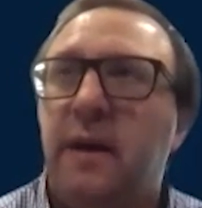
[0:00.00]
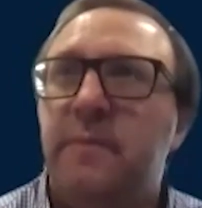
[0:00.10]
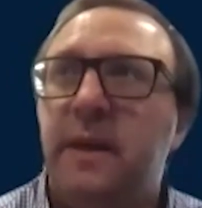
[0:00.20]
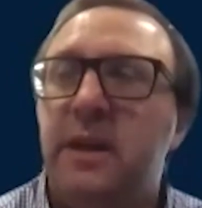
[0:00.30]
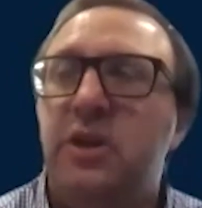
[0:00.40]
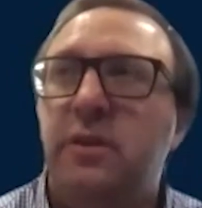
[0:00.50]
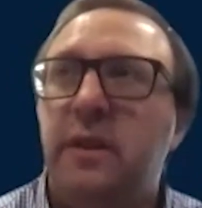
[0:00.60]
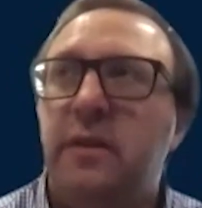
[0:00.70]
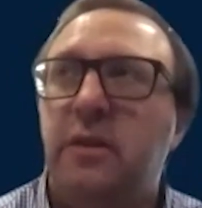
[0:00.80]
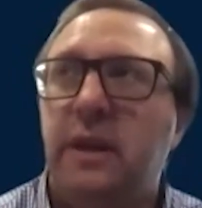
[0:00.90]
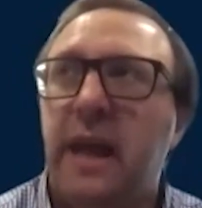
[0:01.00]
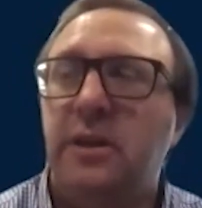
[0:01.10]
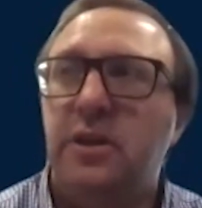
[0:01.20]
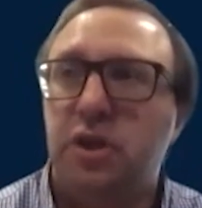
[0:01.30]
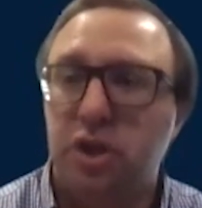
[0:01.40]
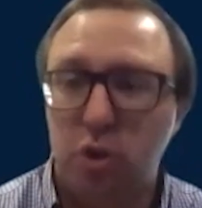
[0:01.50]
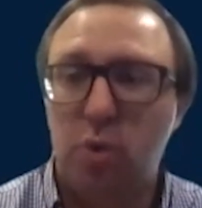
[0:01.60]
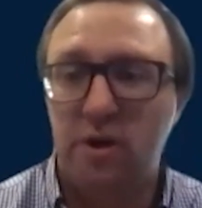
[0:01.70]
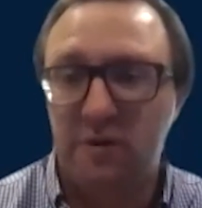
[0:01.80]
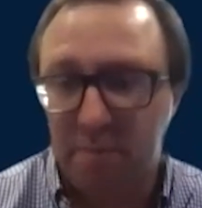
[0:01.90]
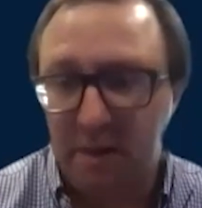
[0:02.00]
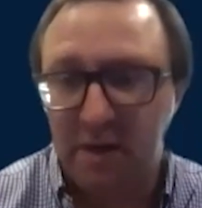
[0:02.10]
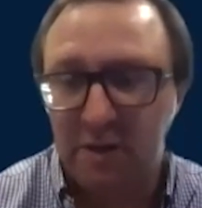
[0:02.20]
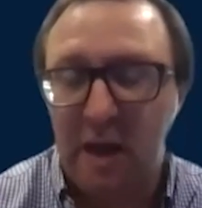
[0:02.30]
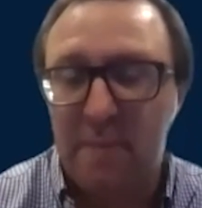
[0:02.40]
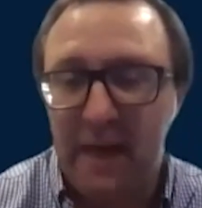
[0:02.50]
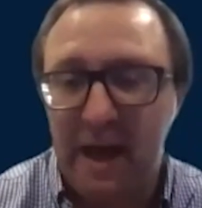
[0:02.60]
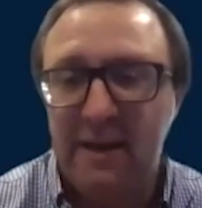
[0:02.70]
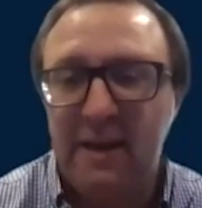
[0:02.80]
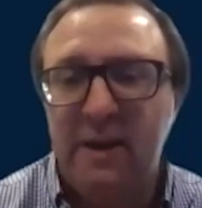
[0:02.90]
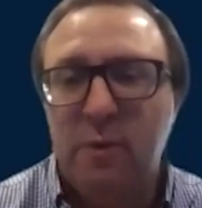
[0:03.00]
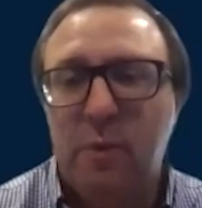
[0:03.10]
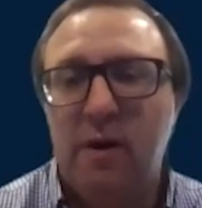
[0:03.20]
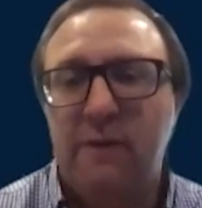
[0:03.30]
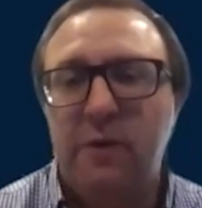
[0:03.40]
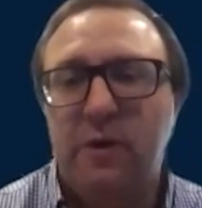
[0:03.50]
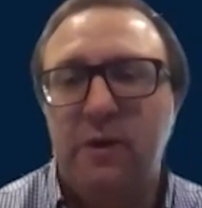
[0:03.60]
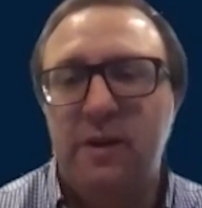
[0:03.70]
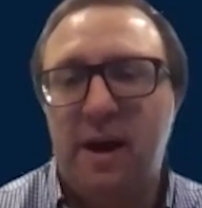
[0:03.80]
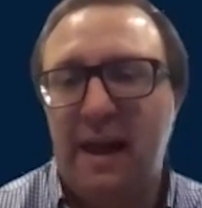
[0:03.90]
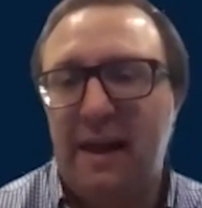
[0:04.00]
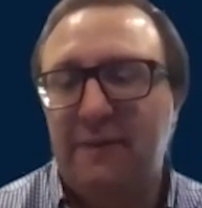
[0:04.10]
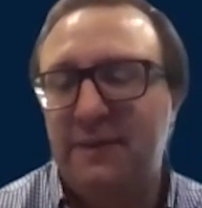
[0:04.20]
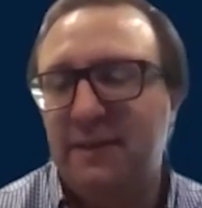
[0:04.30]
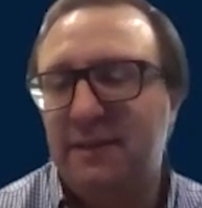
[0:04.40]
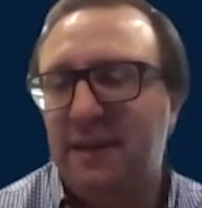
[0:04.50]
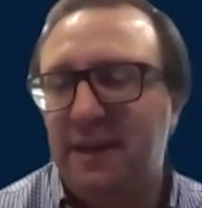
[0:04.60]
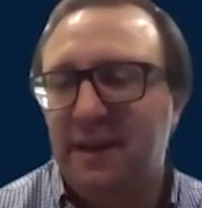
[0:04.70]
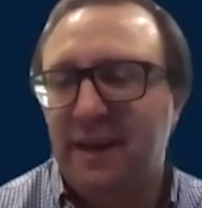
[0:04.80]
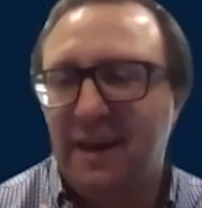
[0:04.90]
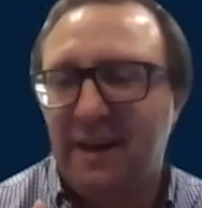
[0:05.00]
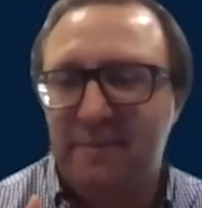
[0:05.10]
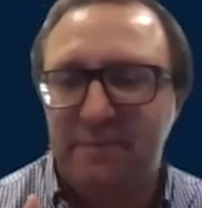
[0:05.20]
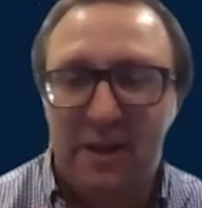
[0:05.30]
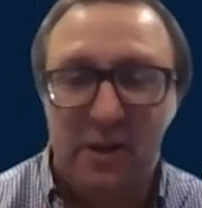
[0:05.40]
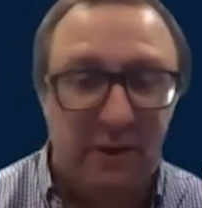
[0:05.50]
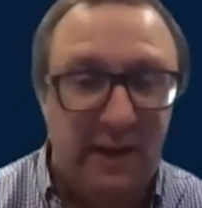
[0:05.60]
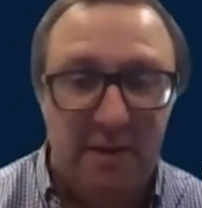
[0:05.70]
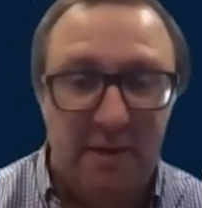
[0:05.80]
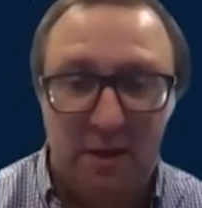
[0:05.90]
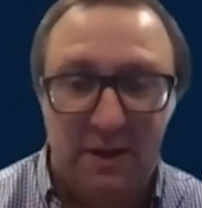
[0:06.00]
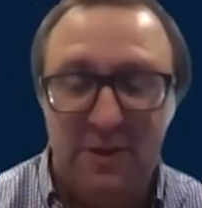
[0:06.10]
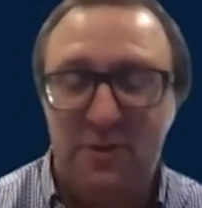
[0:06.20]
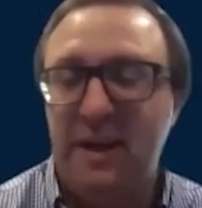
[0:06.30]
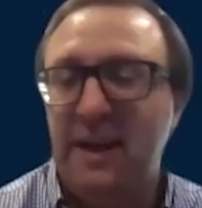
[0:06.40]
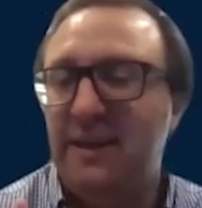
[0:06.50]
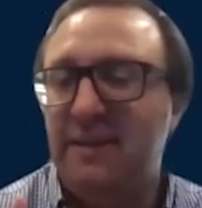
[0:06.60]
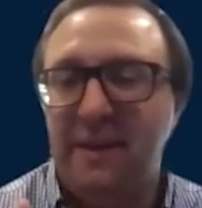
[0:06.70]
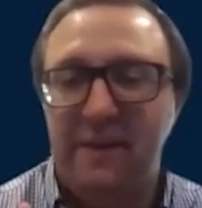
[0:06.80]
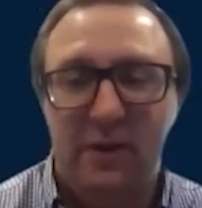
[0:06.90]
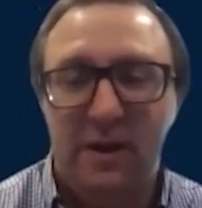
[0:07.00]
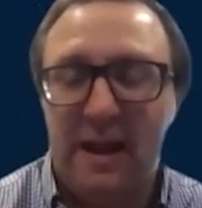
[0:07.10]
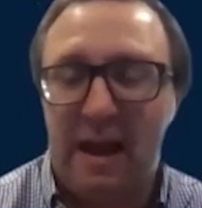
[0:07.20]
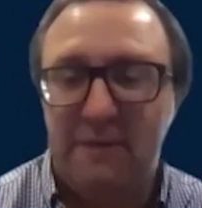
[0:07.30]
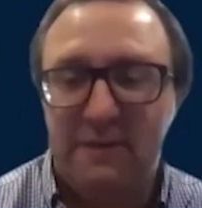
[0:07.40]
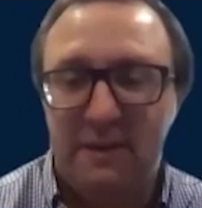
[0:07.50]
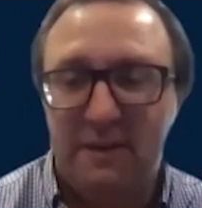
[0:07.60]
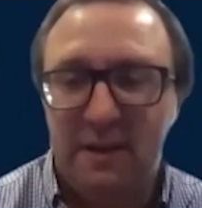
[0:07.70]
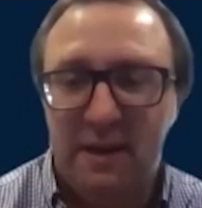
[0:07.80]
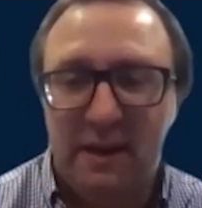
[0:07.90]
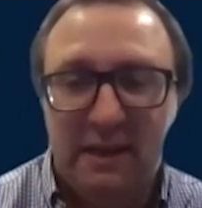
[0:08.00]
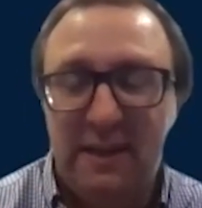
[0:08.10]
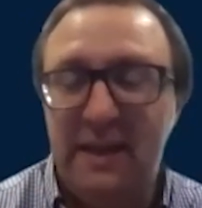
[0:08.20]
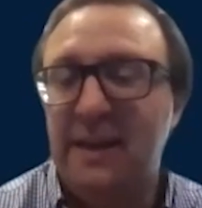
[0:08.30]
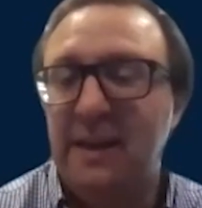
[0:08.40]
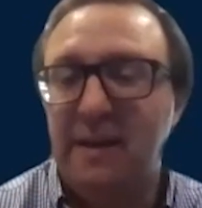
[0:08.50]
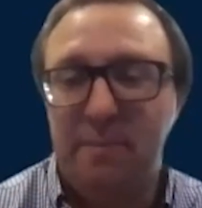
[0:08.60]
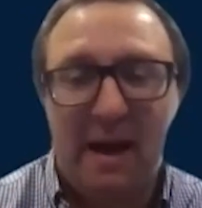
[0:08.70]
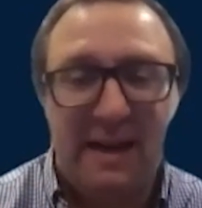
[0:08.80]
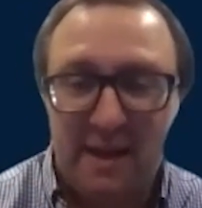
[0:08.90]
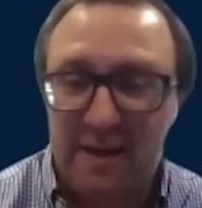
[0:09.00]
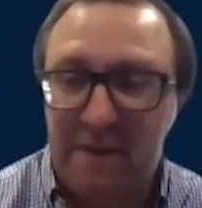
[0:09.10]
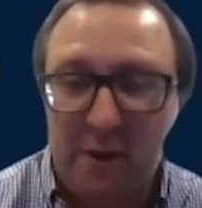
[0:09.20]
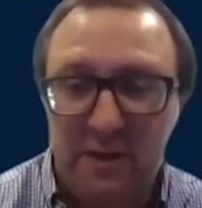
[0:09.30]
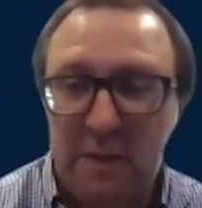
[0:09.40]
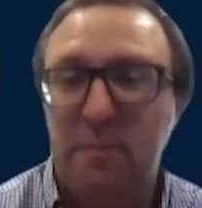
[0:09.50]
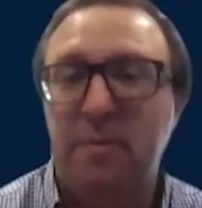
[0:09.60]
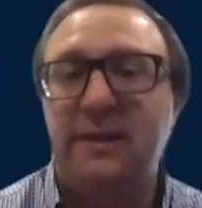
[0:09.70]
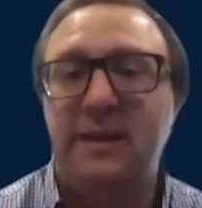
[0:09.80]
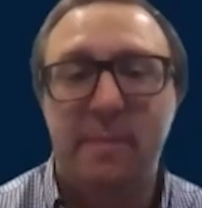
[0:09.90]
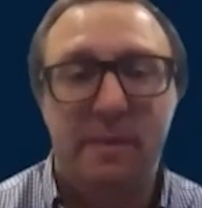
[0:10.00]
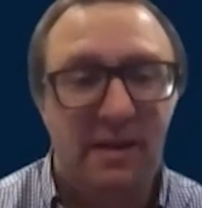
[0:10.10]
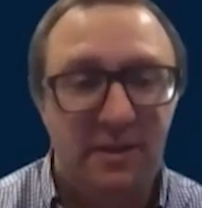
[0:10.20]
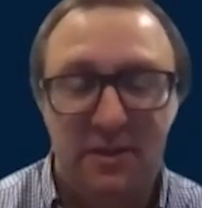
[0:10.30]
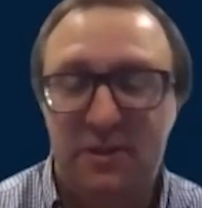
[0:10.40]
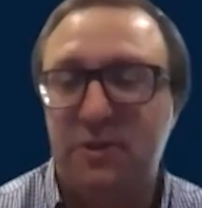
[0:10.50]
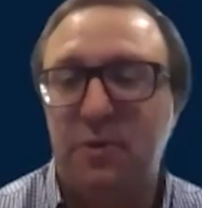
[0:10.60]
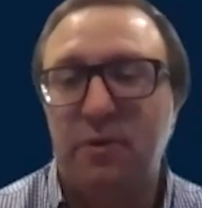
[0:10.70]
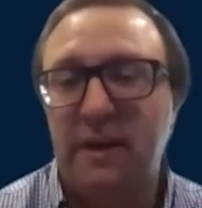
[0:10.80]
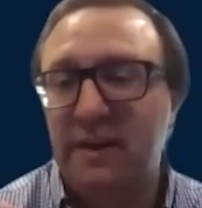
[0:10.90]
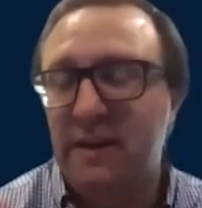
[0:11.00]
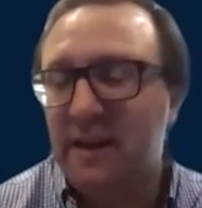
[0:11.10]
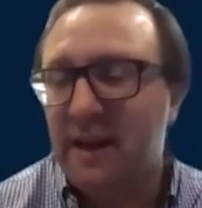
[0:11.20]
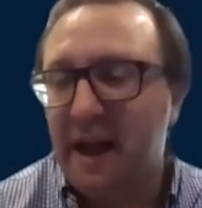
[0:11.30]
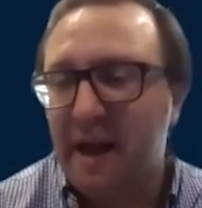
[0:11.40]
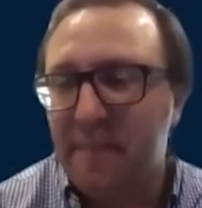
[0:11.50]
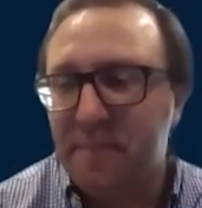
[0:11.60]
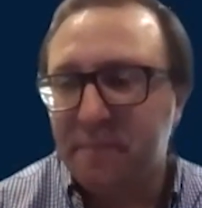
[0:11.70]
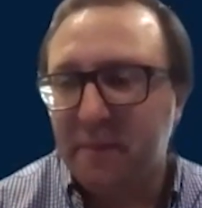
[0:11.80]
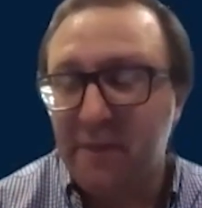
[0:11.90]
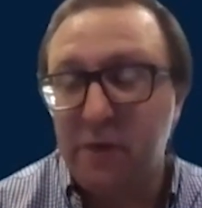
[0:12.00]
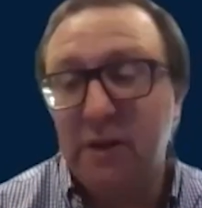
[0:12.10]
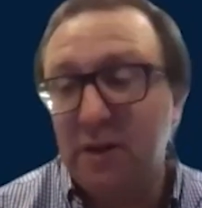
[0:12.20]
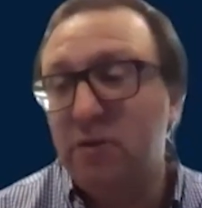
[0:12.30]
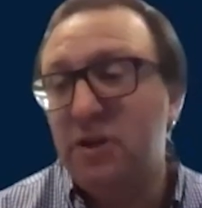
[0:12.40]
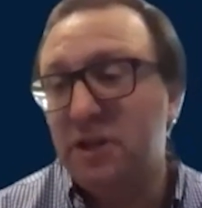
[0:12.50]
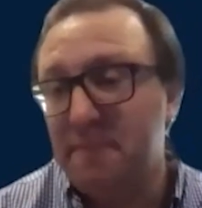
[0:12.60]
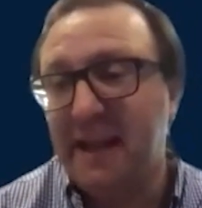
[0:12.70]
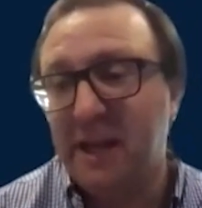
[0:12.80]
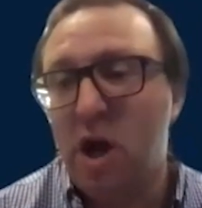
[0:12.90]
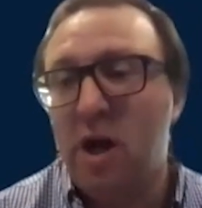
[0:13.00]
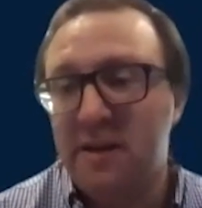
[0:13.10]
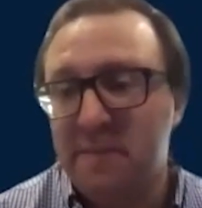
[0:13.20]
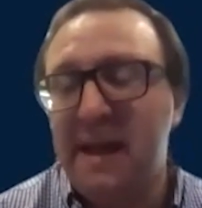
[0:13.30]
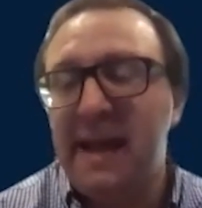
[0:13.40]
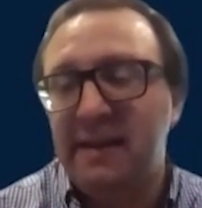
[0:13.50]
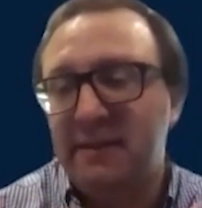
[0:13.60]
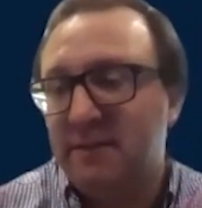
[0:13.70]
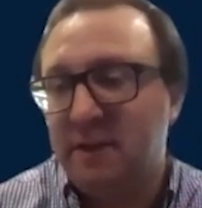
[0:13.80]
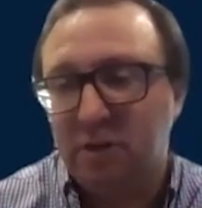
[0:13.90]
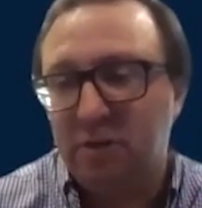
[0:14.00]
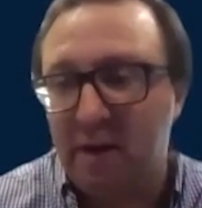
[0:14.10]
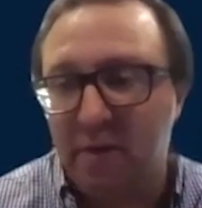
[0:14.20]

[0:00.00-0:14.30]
initially looking at it, there's a shortage of blood on top of that, where if you could not have to get blood donated, if you didn't have to clean it up, identify what type of blood type it is, store it, if you could literally just make it on demand around the